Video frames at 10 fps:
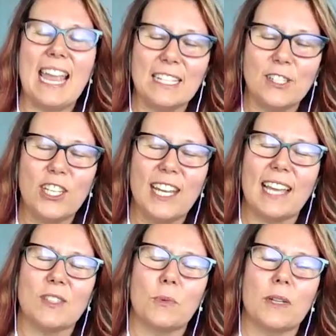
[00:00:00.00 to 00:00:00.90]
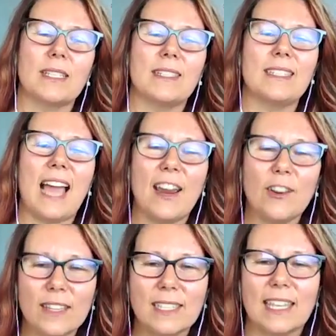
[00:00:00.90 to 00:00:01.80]
And she has worked
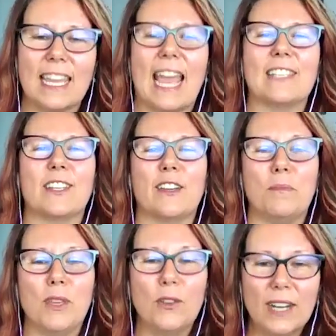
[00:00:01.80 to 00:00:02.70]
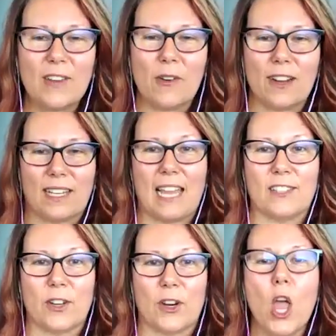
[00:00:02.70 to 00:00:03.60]
tirelessly as a community
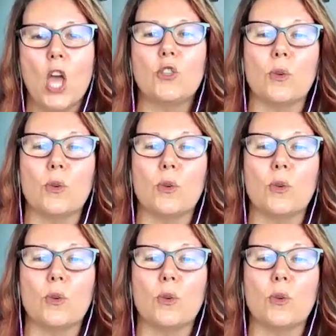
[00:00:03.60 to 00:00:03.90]
organizer